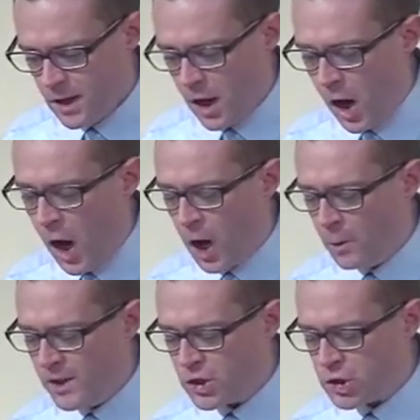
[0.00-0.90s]
Are
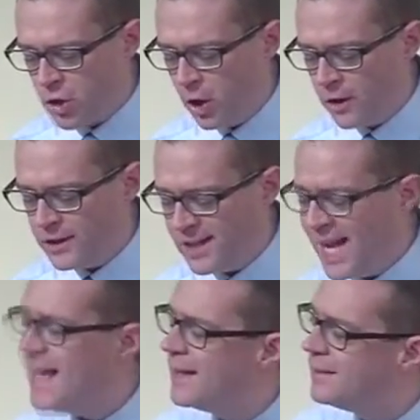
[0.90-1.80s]
we stronger than
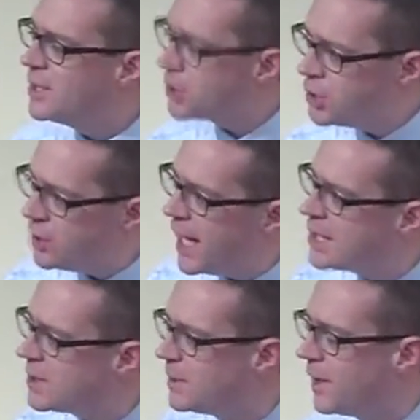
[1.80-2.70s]
he? This is New
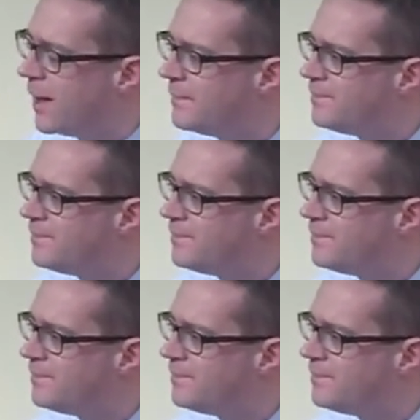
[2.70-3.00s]
Testament now.